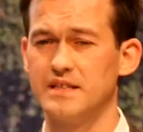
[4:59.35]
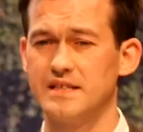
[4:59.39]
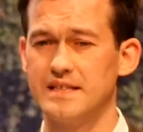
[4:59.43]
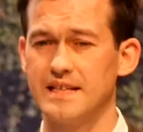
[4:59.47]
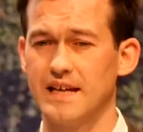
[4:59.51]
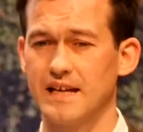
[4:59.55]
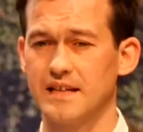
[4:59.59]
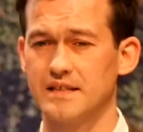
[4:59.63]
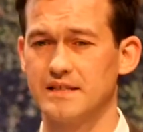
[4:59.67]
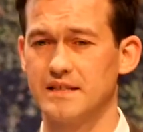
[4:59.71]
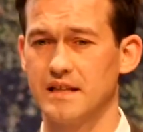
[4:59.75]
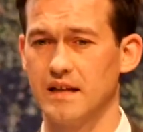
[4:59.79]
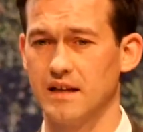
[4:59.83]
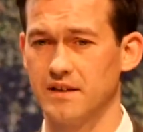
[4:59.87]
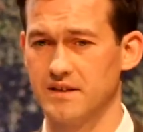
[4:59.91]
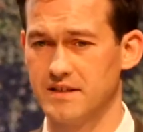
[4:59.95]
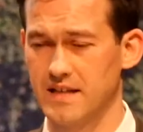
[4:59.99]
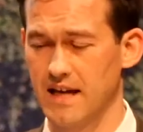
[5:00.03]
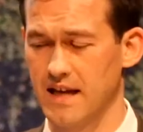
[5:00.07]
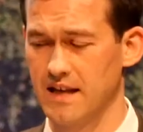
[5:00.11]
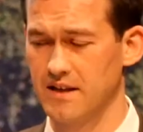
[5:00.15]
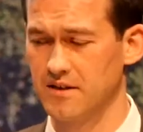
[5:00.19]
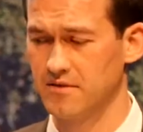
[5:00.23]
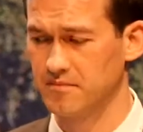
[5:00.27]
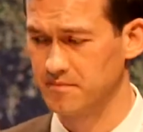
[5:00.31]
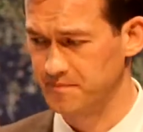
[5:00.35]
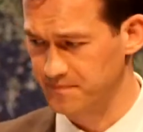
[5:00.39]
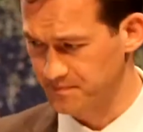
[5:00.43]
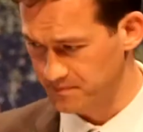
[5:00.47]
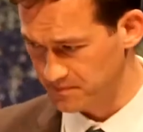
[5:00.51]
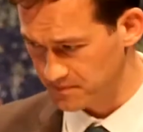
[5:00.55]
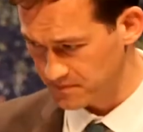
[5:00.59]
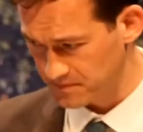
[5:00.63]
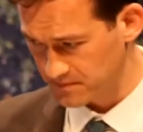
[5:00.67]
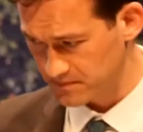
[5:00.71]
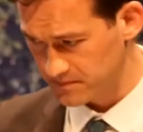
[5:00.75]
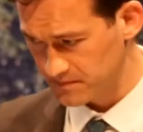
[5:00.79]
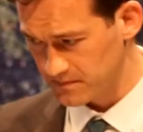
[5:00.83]
CXCL10,
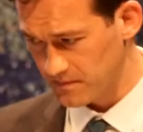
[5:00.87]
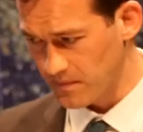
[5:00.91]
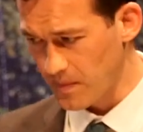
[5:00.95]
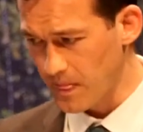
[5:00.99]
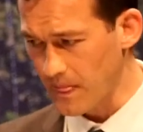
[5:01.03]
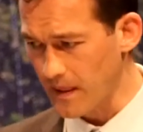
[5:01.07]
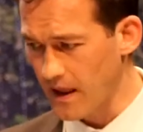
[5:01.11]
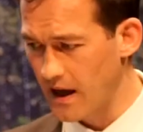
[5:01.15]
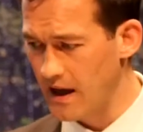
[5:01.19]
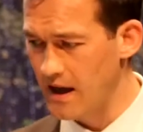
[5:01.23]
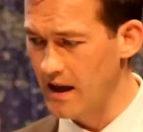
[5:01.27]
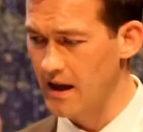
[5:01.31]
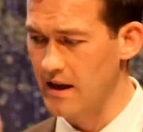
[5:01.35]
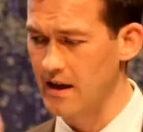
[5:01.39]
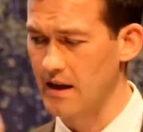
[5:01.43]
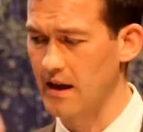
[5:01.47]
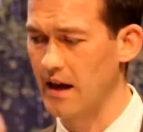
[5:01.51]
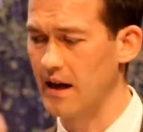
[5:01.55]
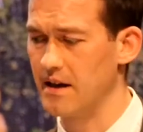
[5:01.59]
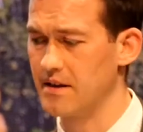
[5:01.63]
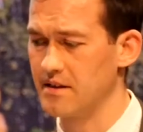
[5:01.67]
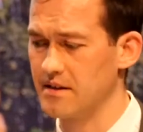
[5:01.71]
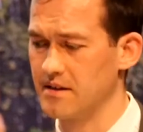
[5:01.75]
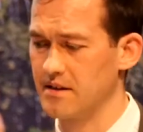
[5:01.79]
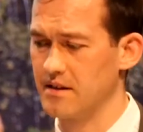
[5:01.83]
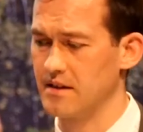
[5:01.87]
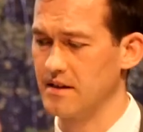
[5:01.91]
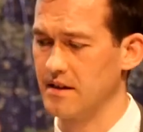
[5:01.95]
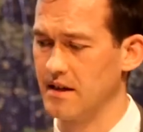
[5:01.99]
and